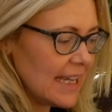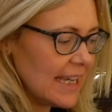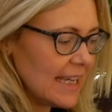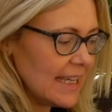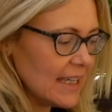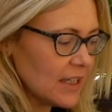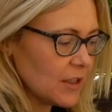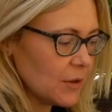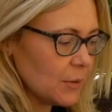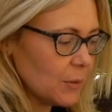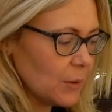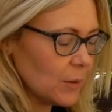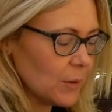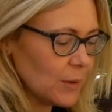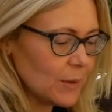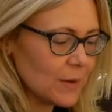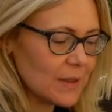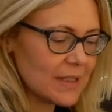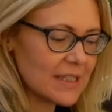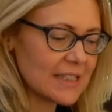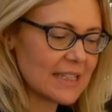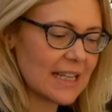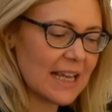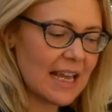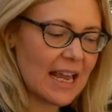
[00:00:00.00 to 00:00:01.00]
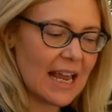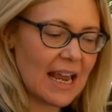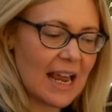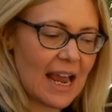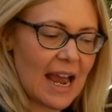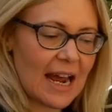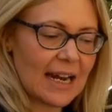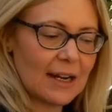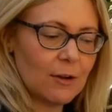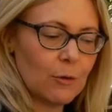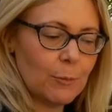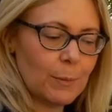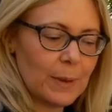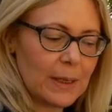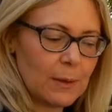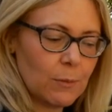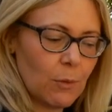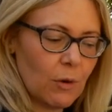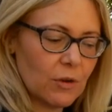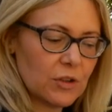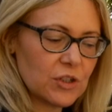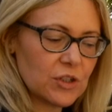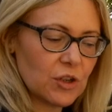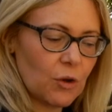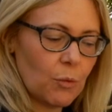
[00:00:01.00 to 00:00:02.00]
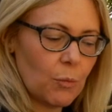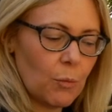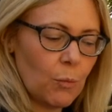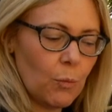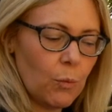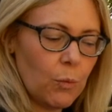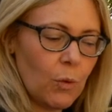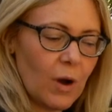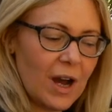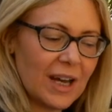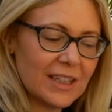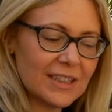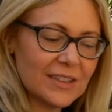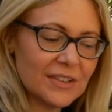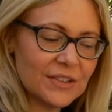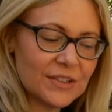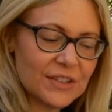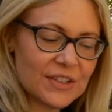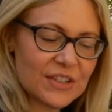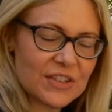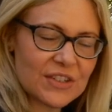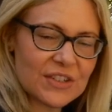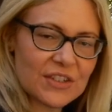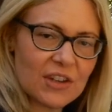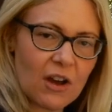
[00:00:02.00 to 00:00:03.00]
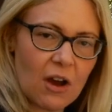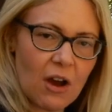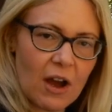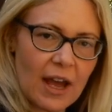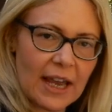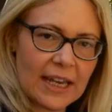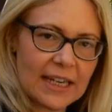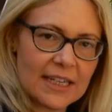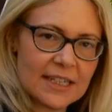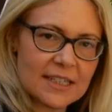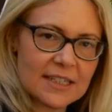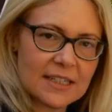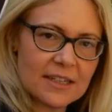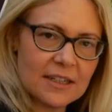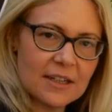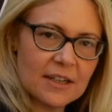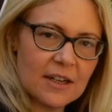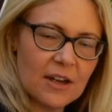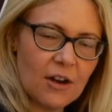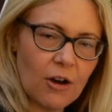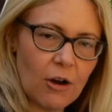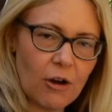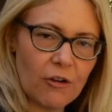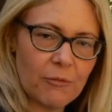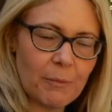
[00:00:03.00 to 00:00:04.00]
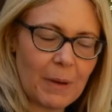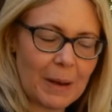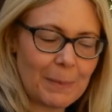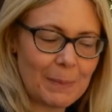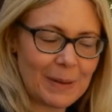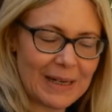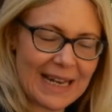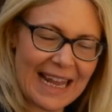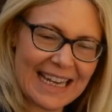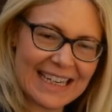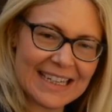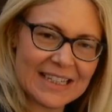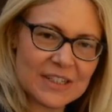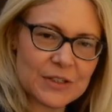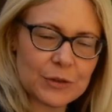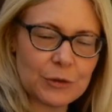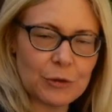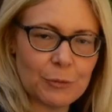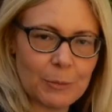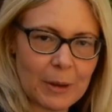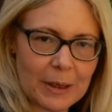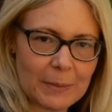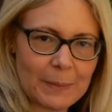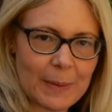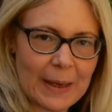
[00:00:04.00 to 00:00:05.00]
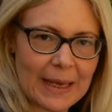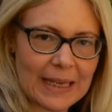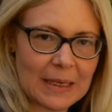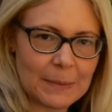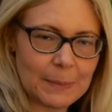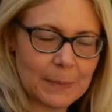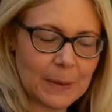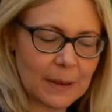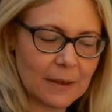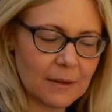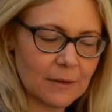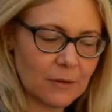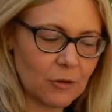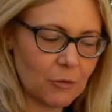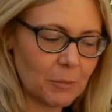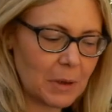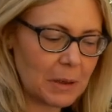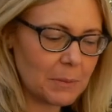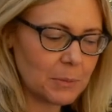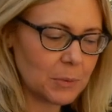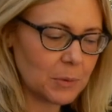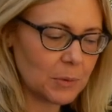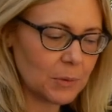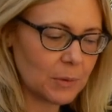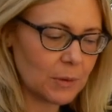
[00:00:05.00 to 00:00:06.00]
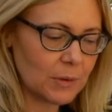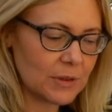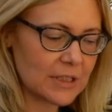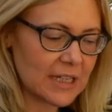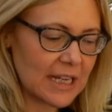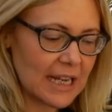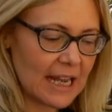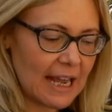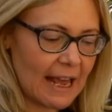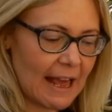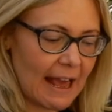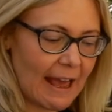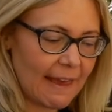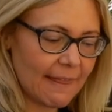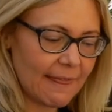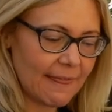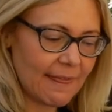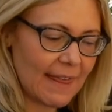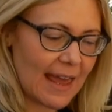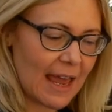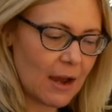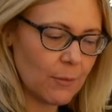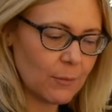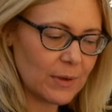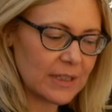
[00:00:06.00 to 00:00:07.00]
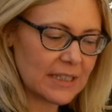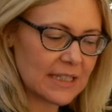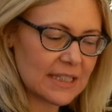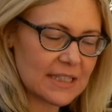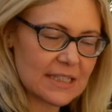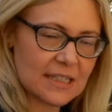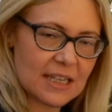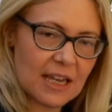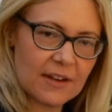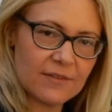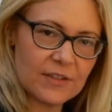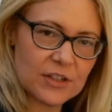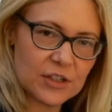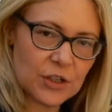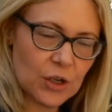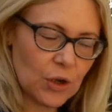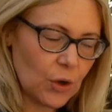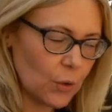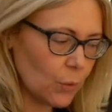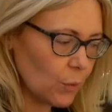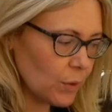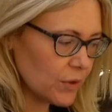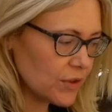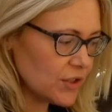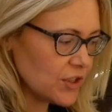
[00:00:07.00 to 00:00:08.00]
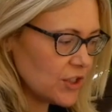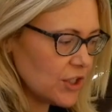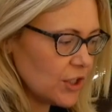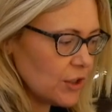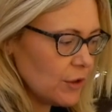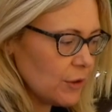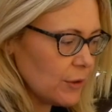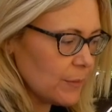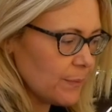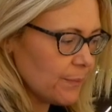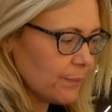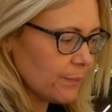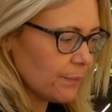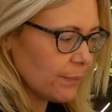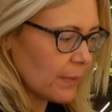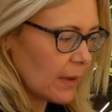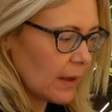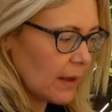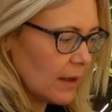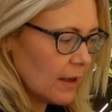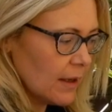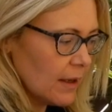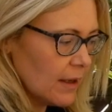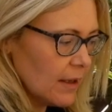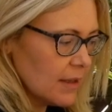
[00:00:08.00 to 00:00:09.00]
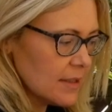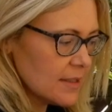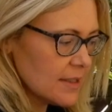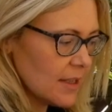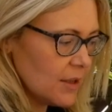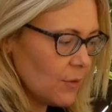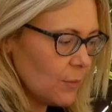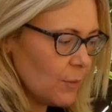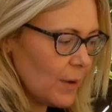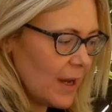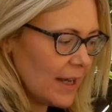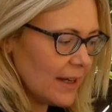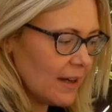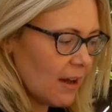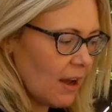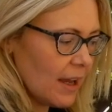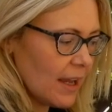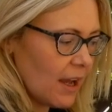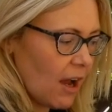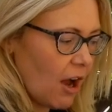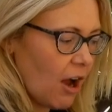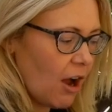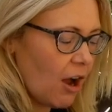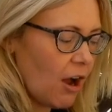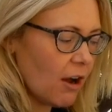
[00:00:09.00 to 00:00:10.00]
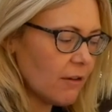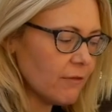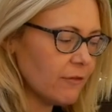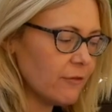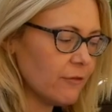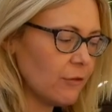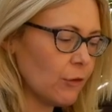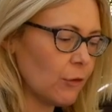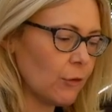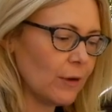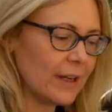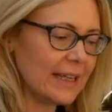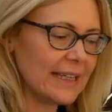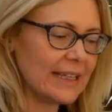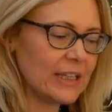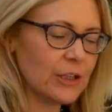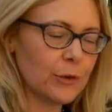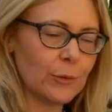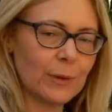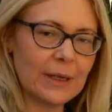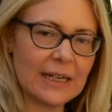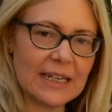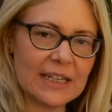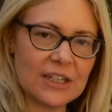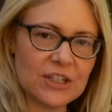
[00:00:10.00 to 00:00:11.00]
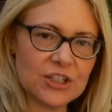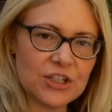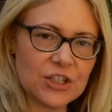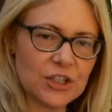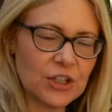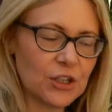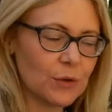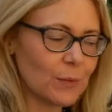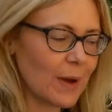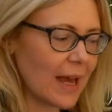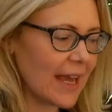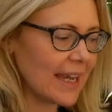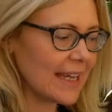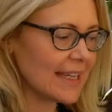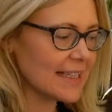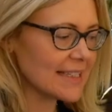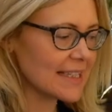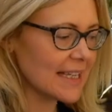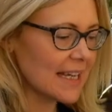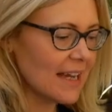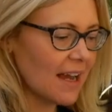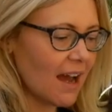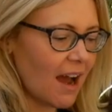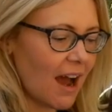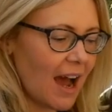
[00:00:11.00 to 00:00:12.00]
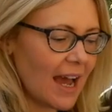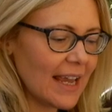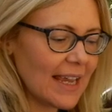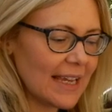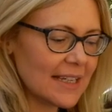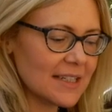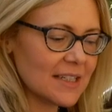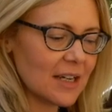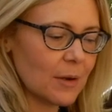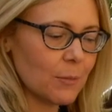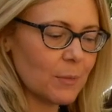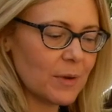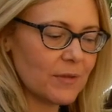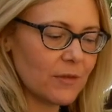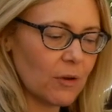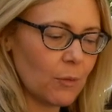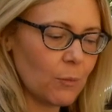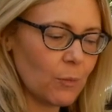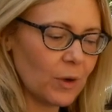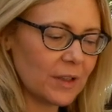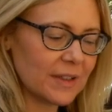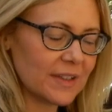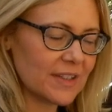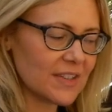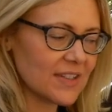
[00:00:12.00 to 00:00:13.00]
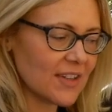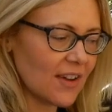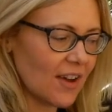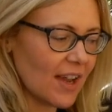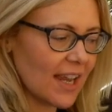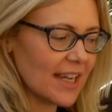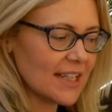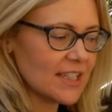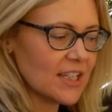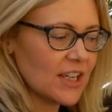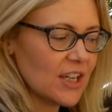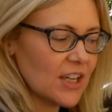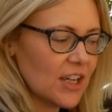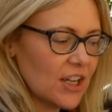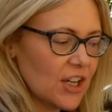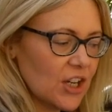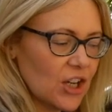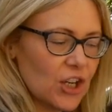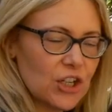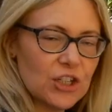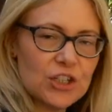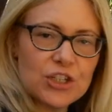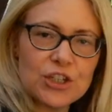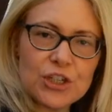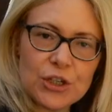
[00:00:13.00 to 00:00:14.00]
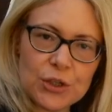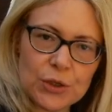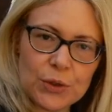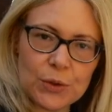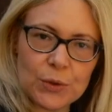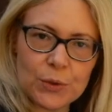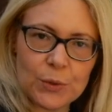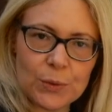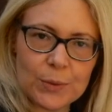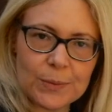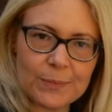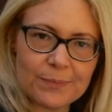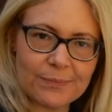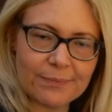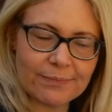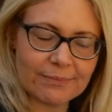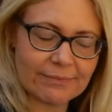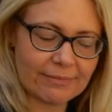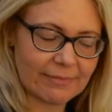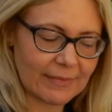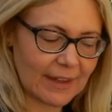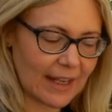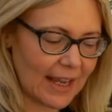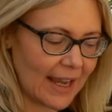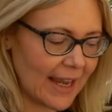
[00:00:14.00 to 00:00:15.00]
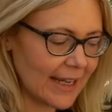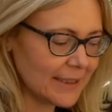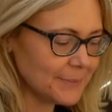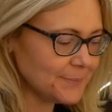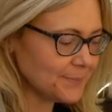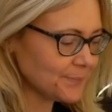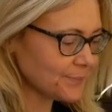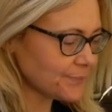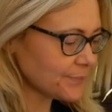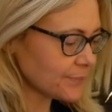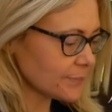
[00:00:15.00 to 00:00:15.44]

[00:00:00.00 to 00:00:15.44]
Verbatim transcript: equals, and it will be what's on one side of my plate or my paper or my board, and that we discovered was 2. So when I halve 4 equally in two ways, I end up with on one side 2. Okay?